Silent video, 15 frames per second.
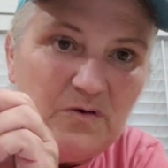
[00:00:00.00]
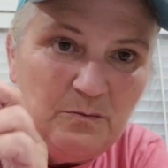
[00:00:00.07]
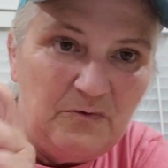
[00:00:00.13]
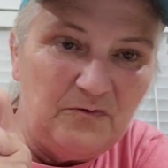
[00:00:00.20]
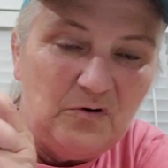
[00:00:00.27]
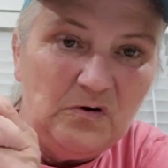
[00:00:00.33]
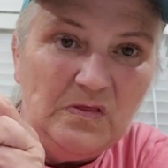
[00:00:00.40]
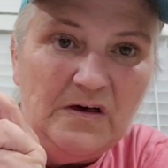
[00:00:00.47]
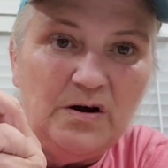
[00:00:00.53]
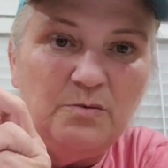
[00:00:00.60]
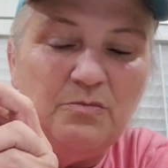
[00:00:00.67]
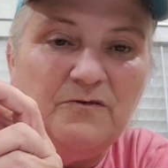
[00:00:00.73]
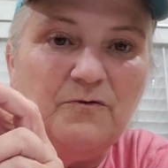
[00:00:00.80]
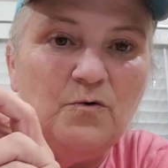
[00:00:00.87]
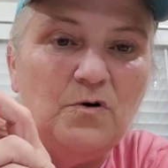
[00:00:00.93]
some of her linen
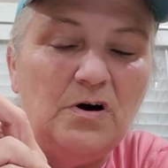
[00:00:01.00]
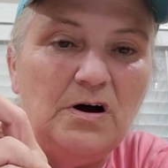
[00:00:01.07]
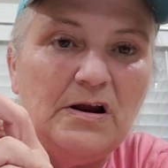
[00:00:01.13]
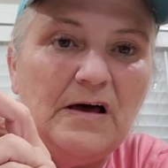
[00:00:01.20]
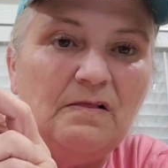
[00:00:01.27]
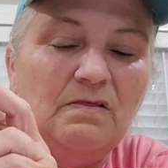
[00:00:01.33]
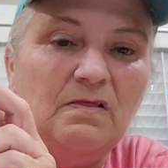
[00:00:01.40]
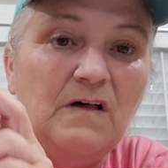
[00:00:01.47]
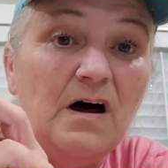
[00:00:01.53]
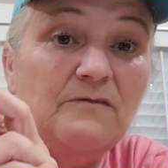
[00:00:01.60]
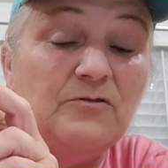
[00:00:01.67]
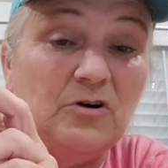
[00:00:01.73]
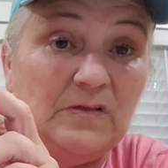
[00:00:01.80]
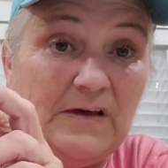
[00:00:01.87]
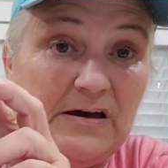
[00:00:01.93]
before, and I love
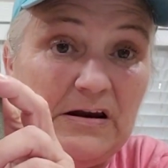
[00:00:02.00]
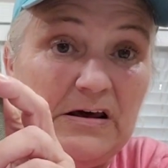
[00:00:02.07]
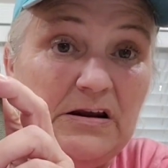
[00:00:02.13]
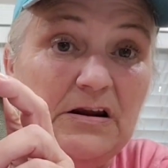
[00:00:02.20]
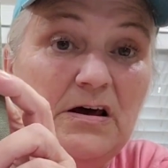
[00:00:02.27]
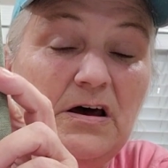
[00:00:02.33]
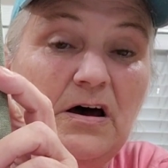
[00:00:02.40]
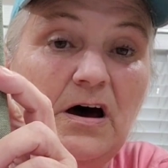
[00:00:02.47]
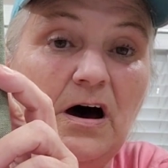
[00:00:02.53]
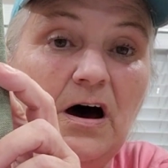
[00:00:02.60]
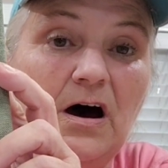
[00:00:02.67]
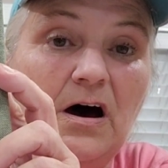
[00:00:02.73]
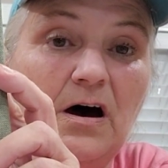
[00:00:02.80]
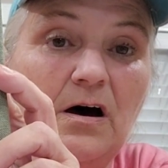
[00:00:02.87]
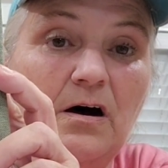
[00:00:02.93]
her linen.
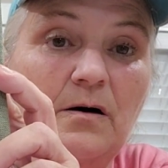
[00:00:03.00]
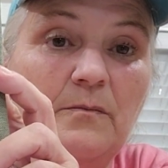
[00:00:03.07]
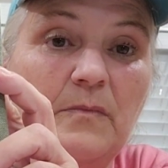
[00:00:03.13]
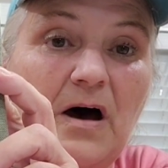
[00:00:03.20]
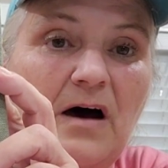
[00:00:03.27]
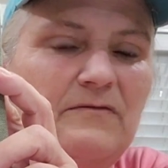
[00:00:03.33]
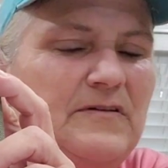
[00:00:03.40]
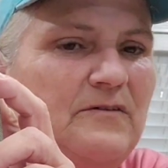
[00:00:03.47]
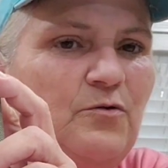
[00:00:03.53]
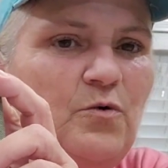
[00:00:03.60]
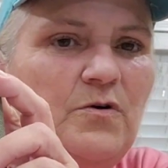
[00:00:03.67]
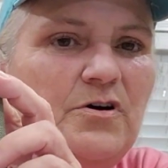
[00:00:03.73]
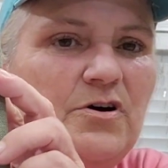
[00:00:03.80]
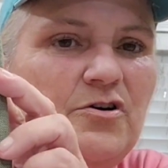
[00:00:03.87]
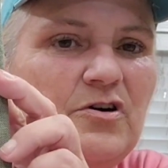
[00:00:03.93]
Um, I've never
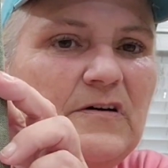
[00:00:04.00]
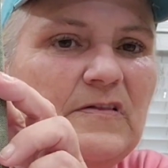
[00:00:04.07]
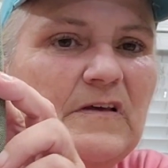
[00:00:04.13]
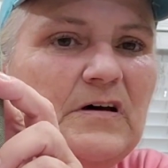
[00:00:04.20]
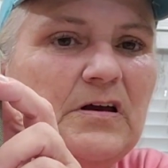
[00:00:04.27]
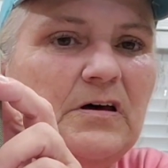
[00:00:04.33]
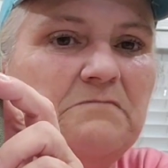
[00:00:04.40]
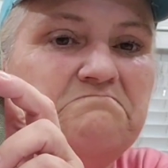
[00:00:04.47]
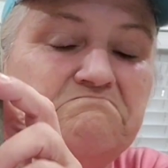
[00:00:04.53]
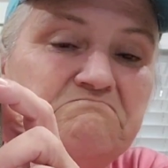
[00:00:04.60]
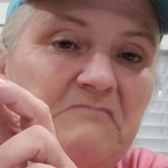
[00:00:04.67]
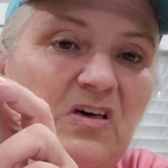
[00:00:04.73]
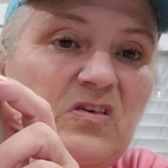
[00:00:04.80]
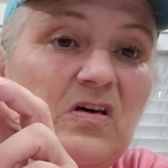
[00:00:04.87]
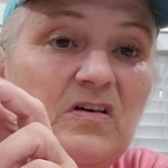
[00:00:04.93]
ordered green linen.
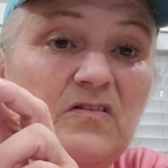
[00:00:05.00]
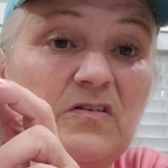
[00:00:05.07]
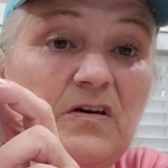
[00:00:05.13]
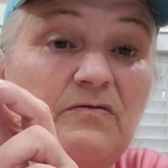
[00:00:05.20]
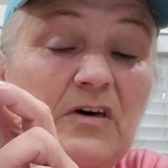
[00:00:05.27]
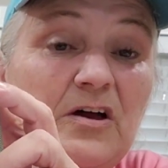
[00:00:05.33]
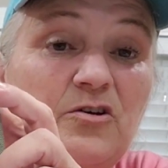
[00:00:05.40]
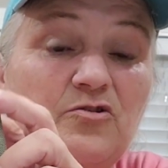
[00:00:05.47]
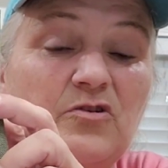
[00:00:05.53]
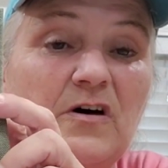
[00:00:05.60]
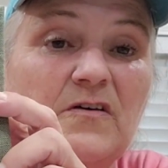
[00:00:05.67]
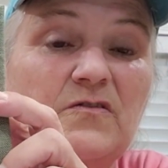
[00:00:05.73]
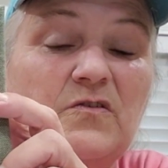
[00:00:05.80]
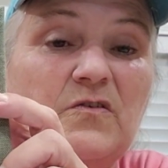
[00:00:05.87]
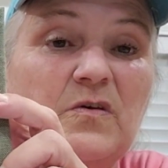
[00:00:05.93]
I thought, let's give that a try.
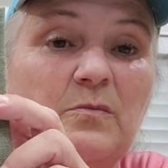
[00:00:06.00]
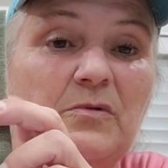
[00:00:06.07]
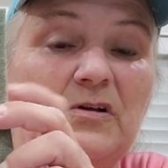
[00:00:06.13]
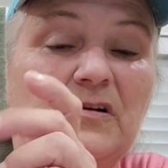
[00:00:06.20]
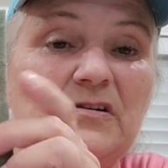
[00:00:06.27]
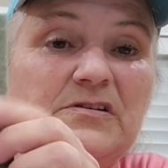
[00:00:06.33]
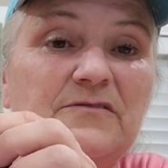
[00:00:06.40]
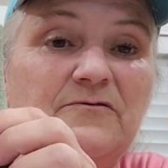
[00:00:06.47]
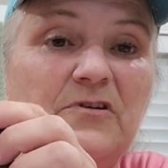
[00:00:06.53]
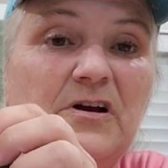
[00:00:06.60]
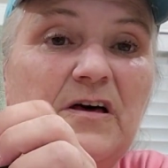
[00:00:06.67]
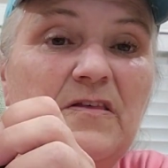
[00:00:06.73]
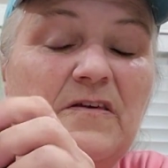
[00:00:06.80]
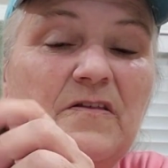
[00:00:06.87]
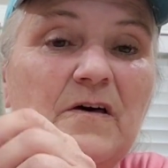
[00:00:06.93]
Let's do something a little different.
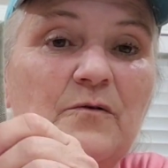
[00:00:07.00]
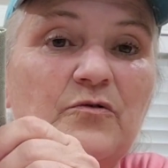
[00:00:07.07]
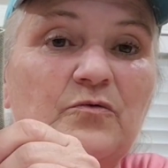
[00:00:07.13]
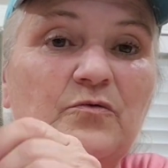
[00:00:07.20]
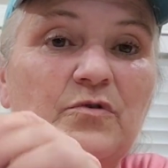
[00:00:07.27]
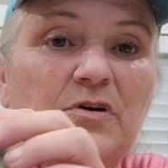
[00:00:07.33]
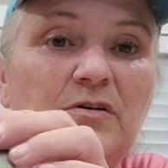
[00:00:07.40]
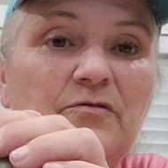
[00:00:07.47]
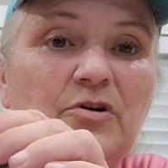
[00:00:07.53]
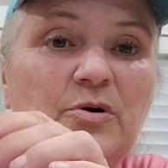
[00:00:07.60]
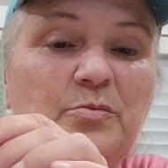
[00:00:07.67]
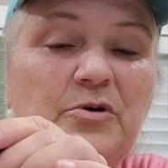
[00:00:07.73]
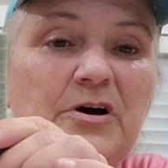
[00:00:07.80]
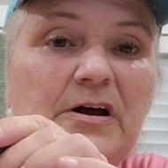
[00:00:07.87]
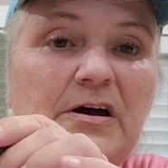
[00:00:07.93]
I thought that was really, really
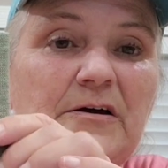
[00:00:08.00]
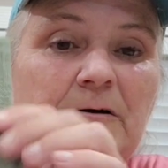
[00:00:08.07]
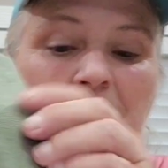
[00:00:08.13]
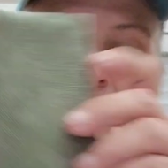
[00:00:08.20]
pretty.